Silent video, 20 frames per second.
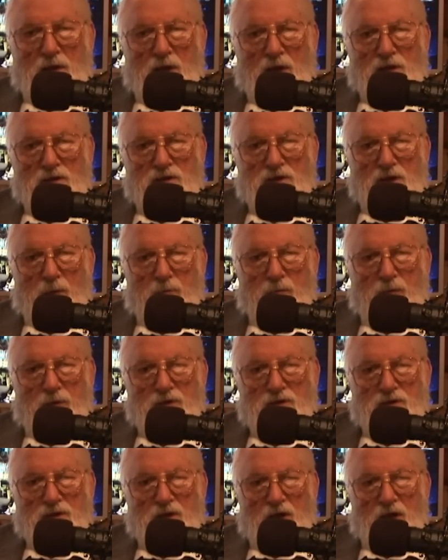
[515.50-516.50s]
he ends up by
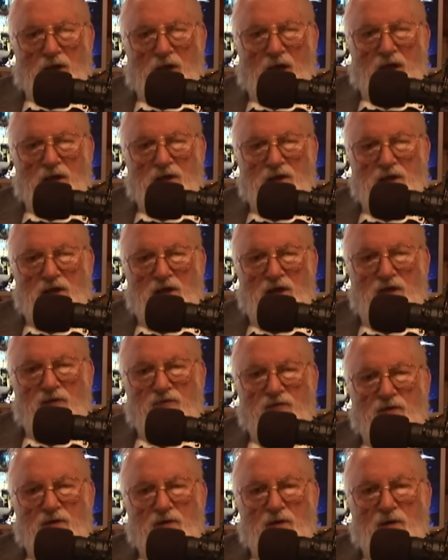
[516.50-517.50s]
saying, and
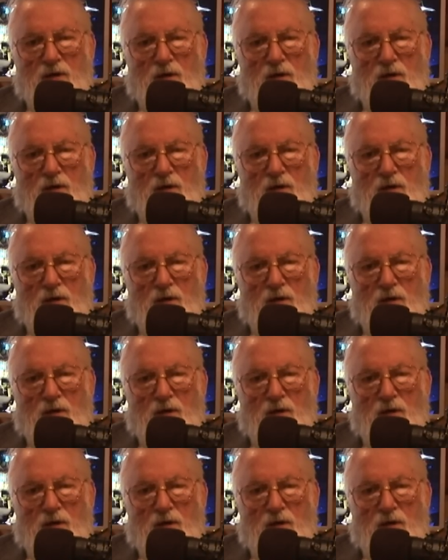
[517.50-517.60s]
even